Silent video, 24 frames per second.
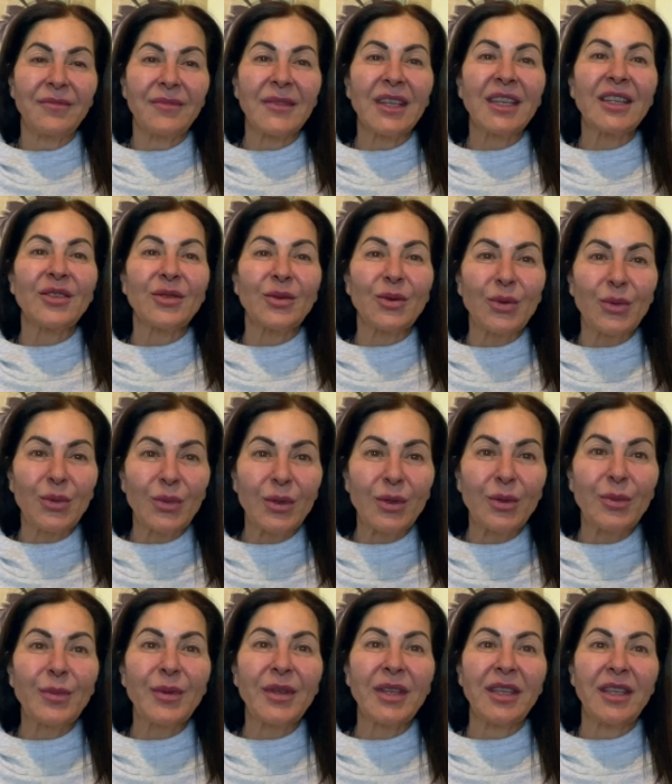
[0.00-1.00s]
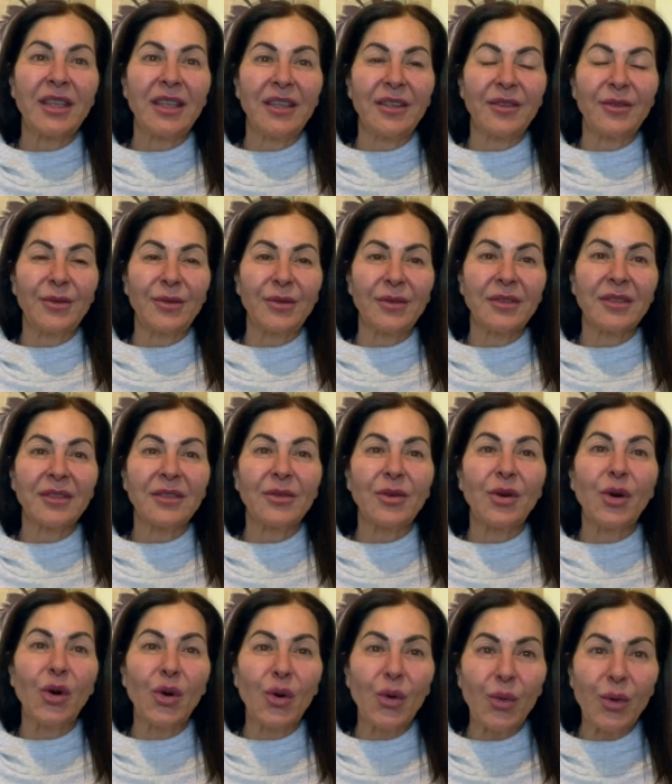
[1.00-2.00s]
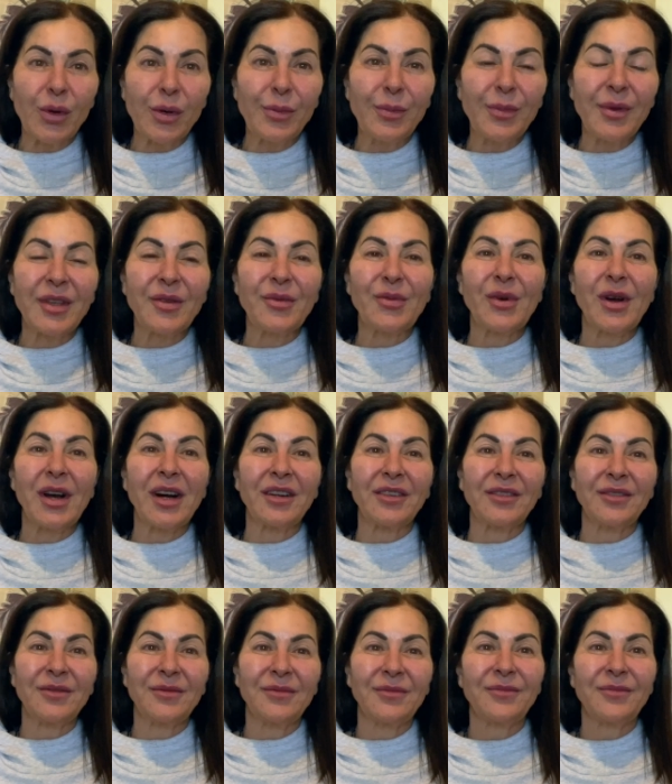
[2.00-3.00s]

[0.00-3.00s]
and all will be healed, all will be well